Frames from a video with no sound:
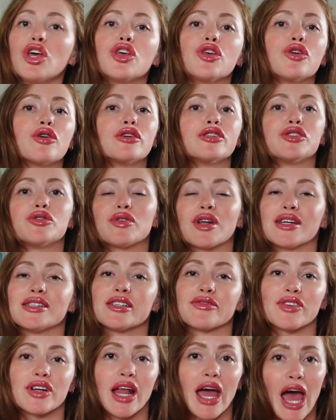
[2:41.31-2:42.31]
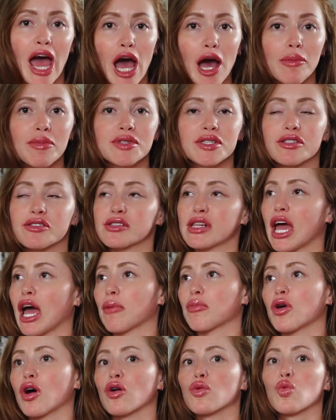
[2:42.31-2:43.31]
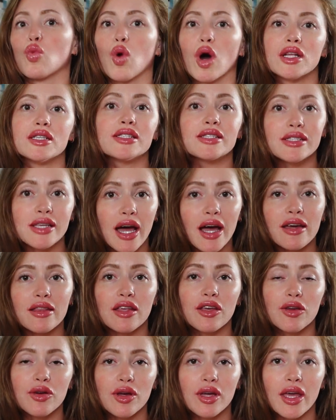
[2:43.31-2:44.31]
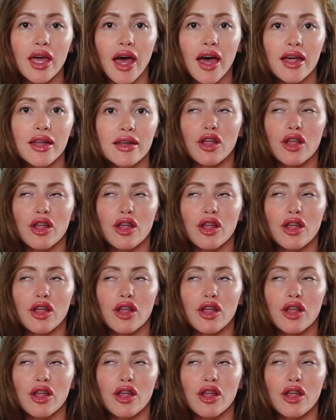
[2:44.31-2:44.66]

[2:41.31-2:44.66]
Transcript: You can do it on different apps. There's an app called OneSec that you can get.